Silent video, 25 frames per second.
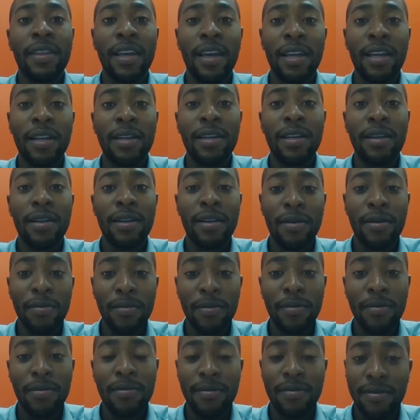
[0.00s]
And
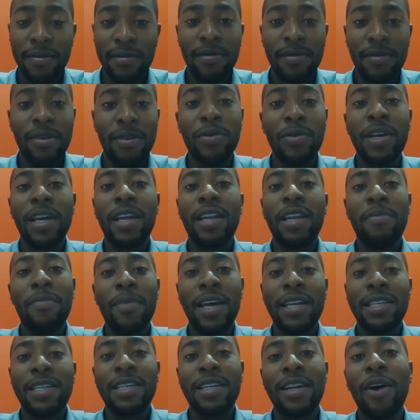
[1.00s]
you can
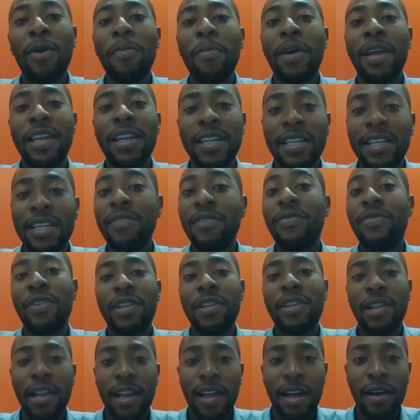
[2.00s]
imagine how many
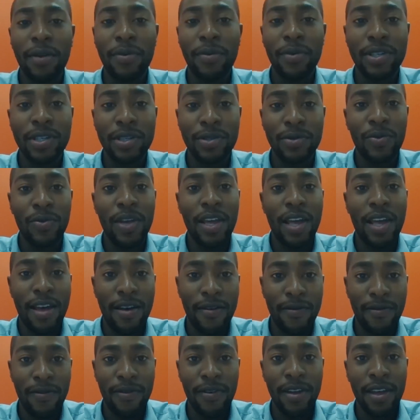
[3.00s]
different languages we have.